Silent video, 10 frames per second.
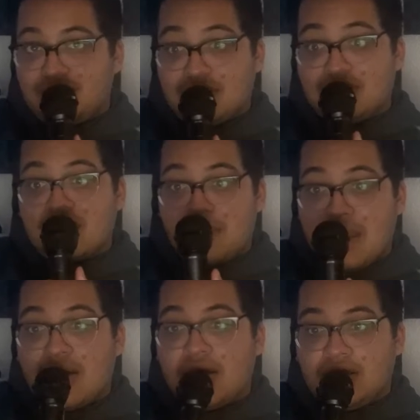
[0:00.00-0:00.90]

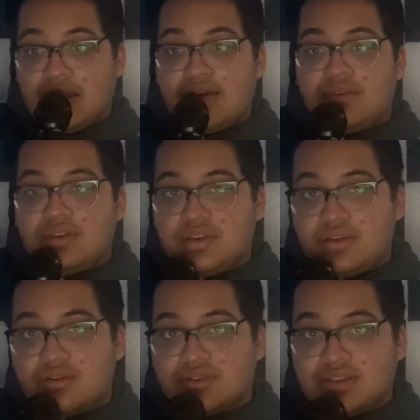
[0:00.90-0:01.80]
About 11
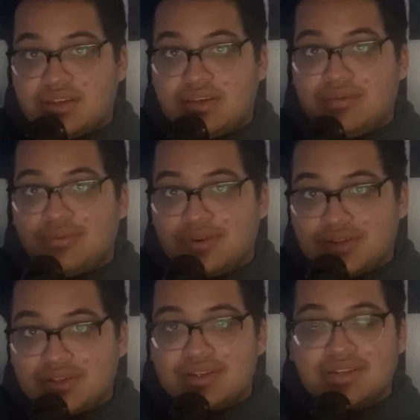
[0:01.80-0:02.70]
years he
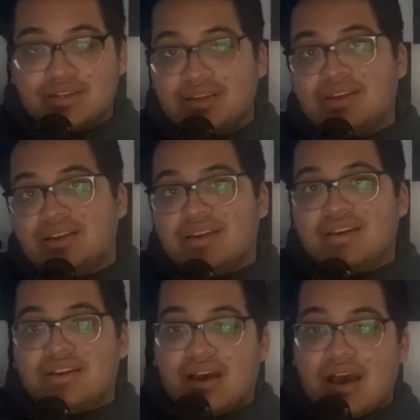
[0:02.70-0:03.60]
was
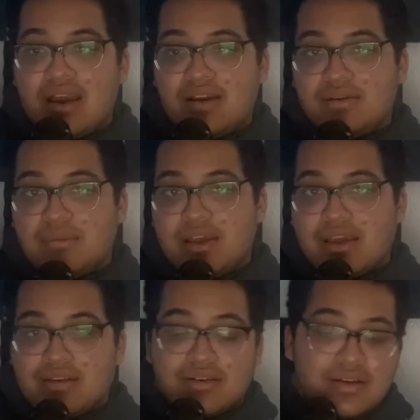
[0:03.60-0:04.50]
Iron Man.